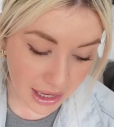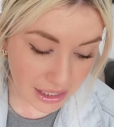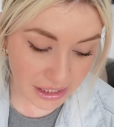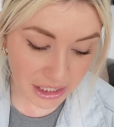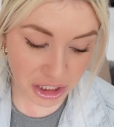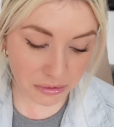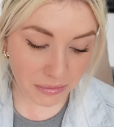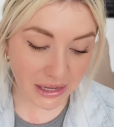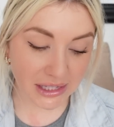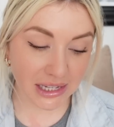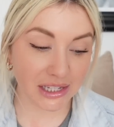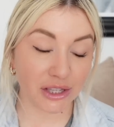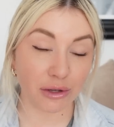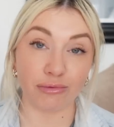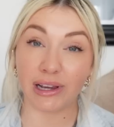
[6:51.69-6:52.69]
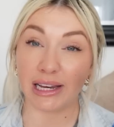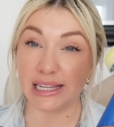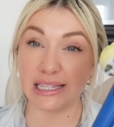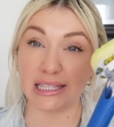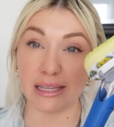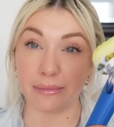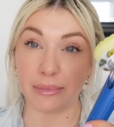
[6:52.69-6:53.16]
Dishmatics are really
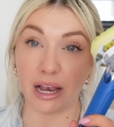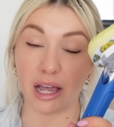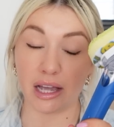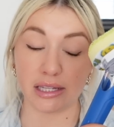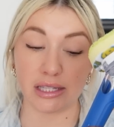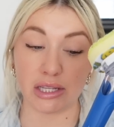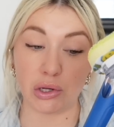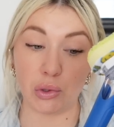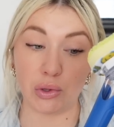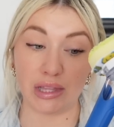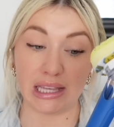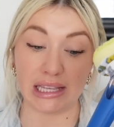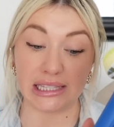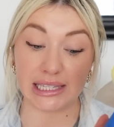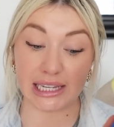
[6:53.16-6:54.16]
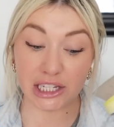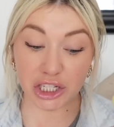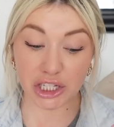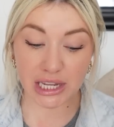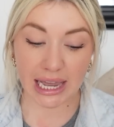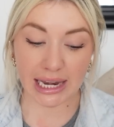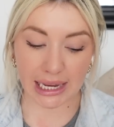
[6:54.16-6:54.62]
similar to the Dish
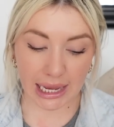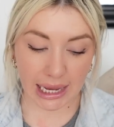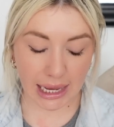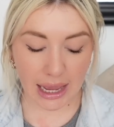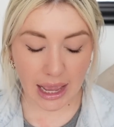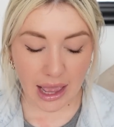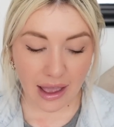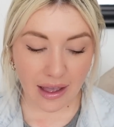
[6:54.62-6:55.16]
Daddy.